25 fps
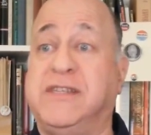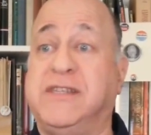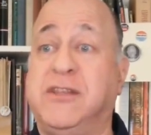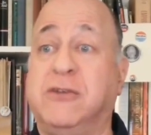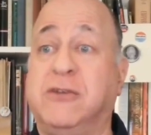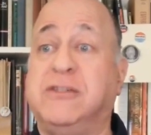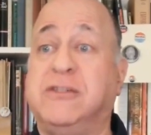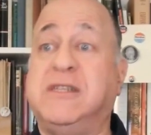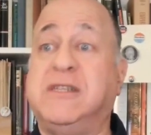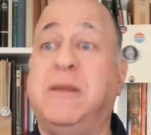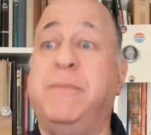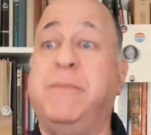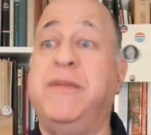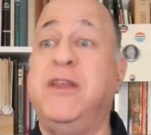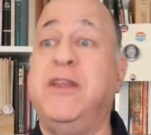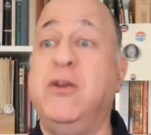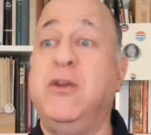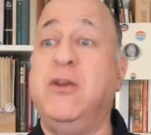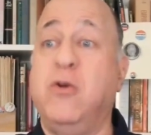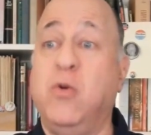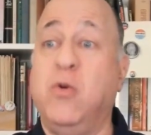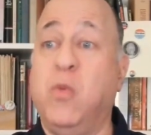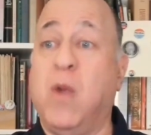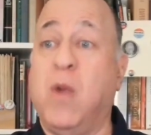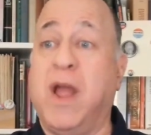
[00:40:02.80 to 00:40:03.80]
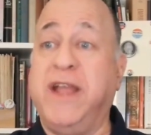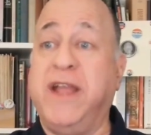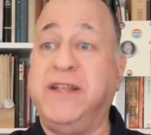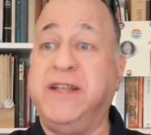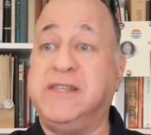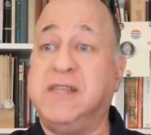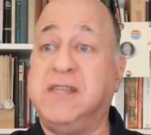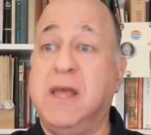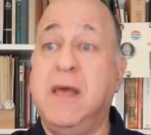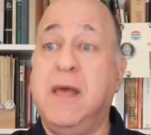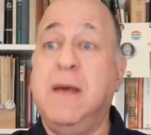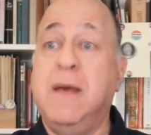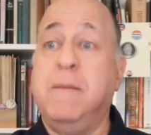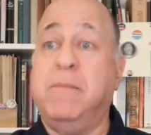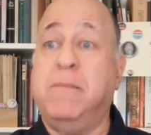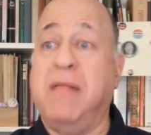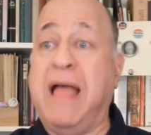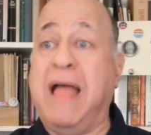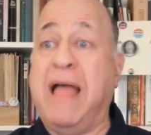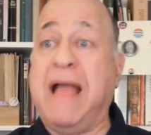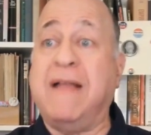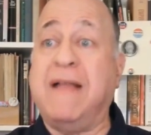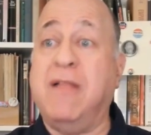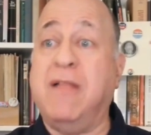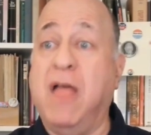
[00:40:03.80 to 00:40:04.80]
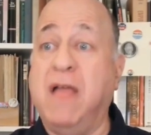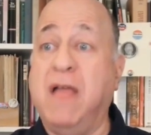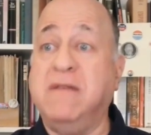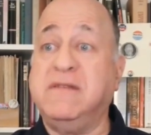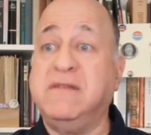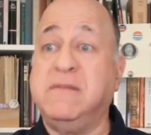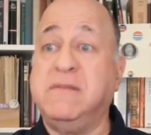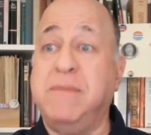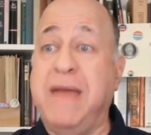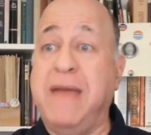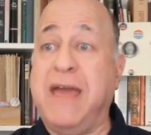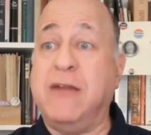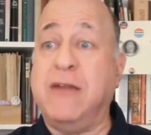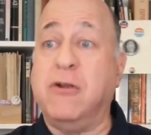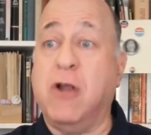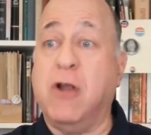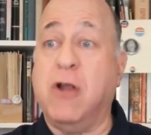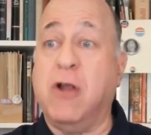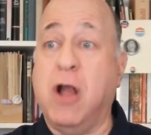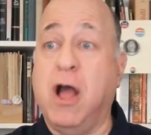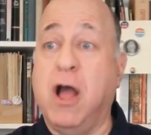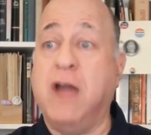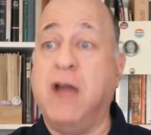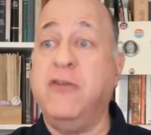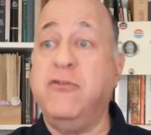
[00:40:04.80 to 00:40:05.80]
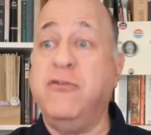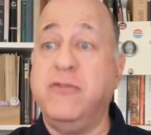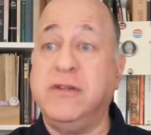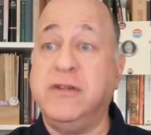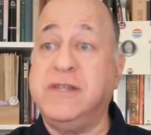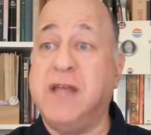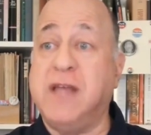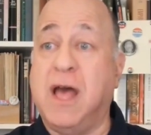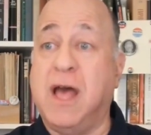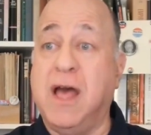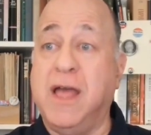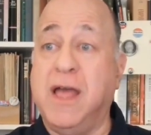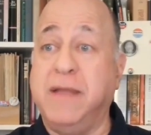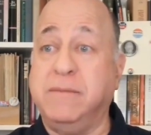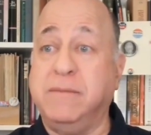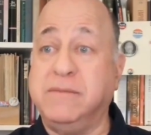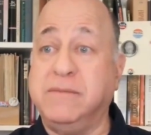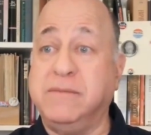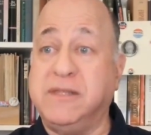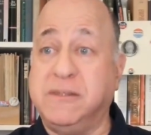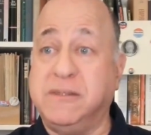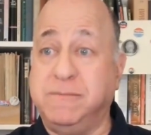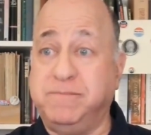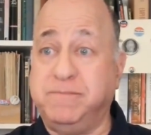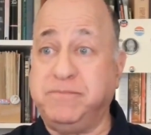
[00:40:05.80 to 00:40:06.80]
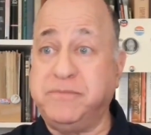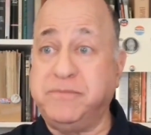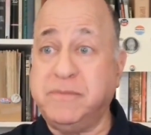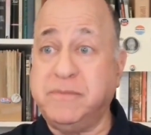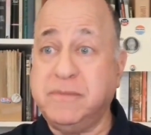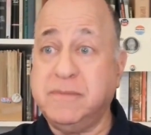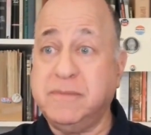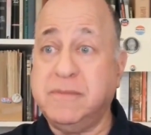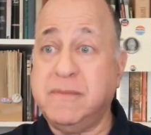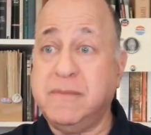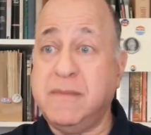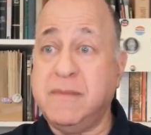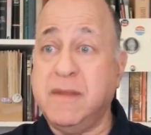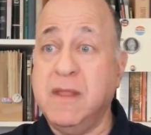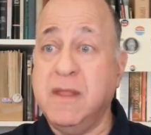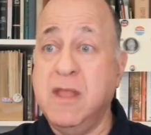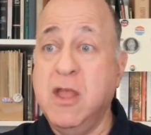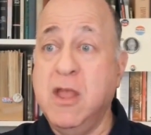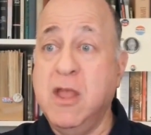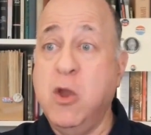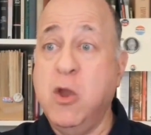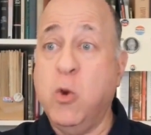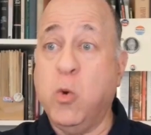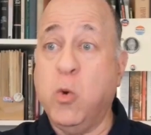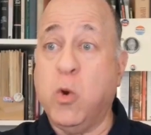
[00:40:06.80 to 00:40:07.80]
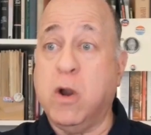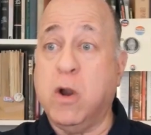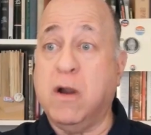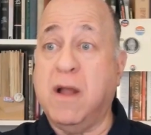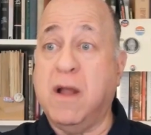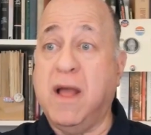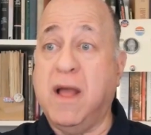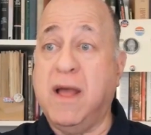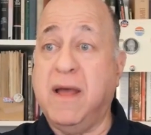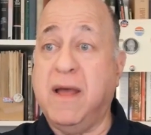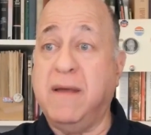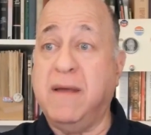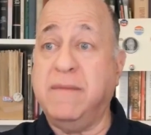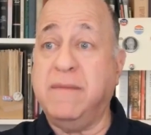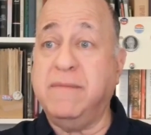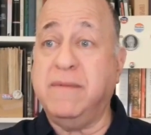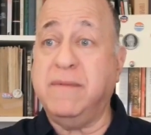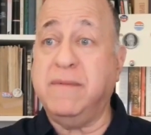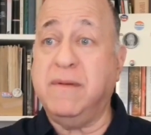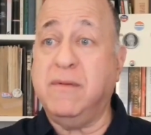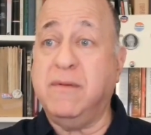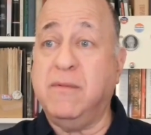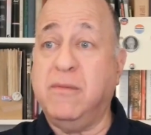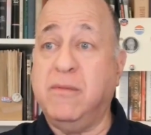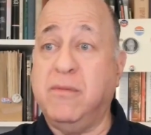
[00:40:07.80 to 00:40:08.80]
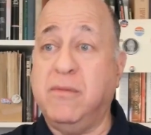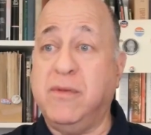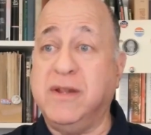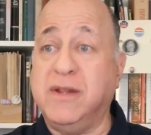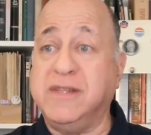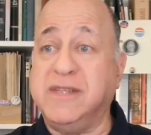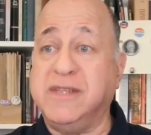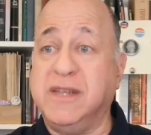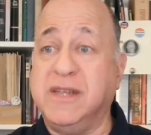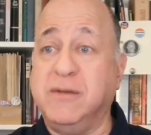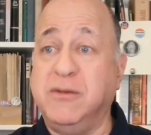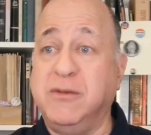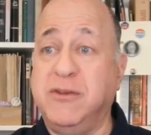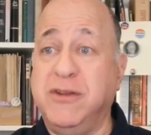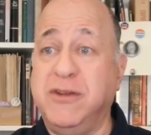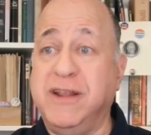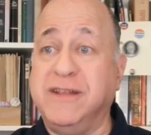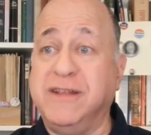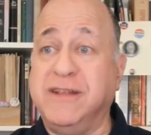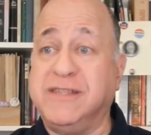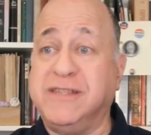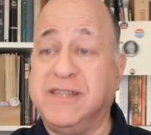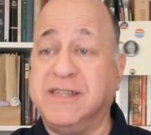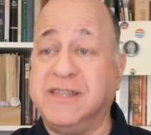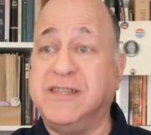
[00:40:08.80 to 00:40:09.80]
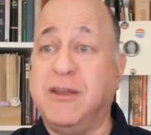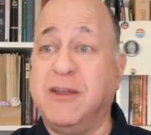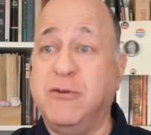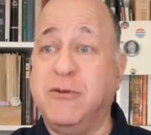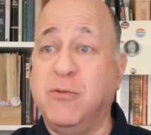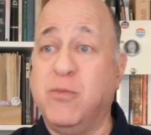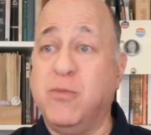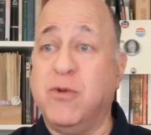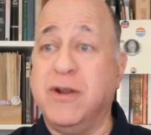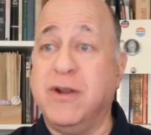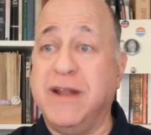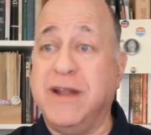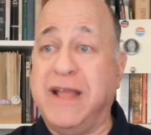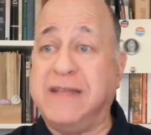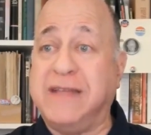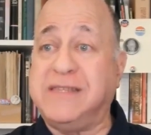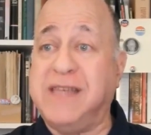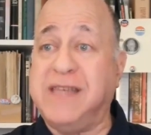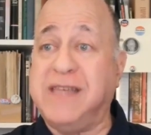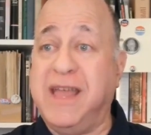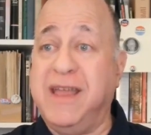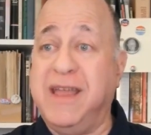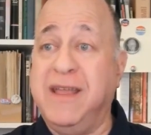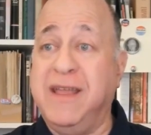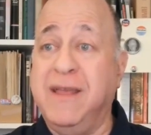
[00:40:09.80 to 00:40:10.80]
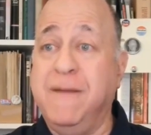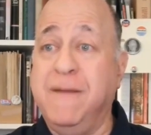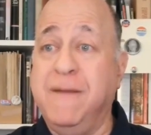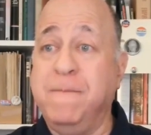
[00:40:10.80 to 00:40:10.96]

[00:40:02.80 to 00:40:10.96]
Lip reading: They're somebody who writes Black Lives Matter 100 times, or what is it? You need a 600-word essay?